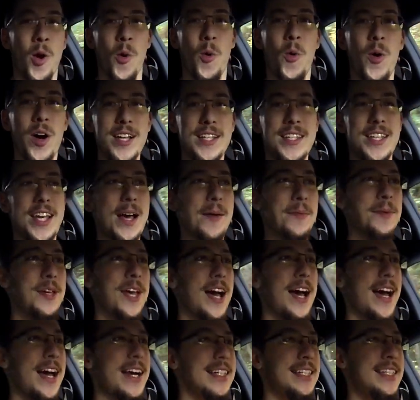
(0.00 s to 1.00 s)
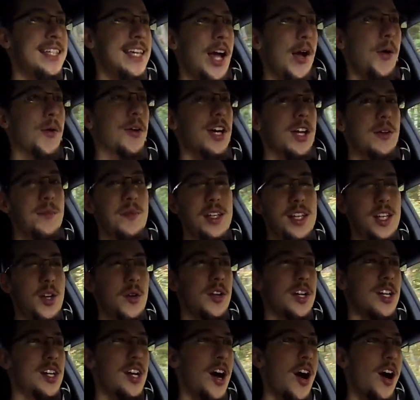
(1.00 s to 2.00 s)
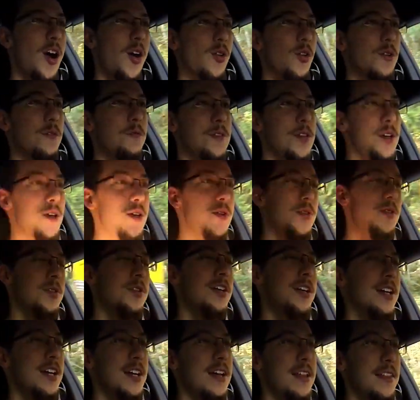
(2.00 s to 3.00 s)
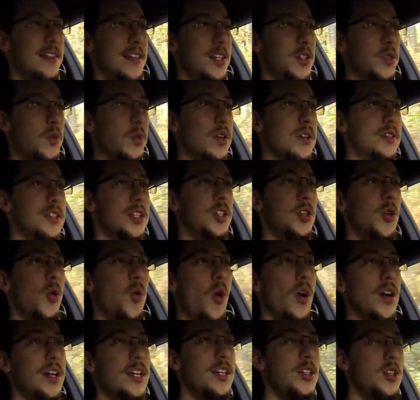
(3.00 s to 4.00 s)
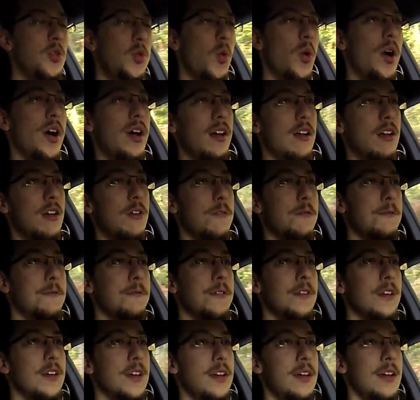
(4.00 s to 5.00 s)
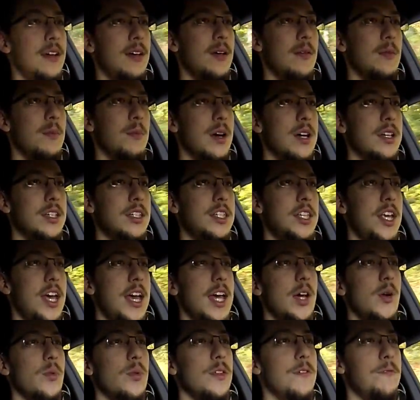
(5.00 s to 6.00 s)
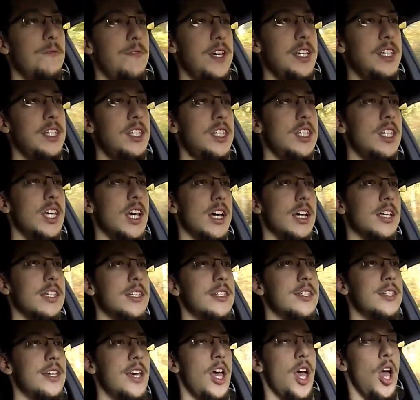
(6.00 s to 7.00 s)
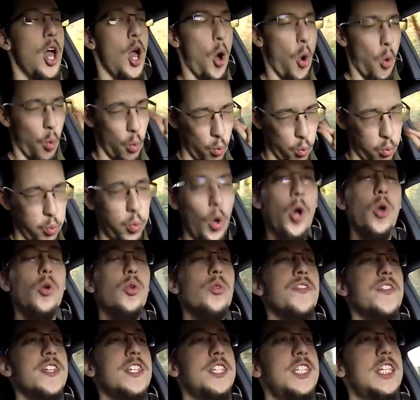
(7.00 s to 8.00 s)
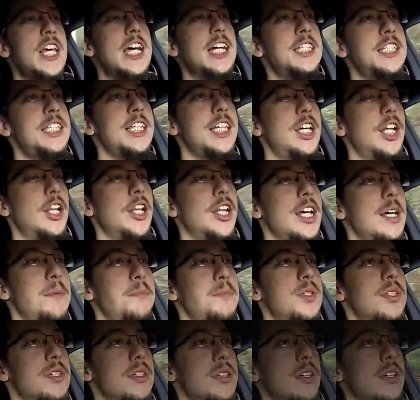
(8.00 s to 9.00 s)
What's up, guys? Today we're going to be doing a car review. This one's a 2012 Mustang with a V6. Roll the sexy clips.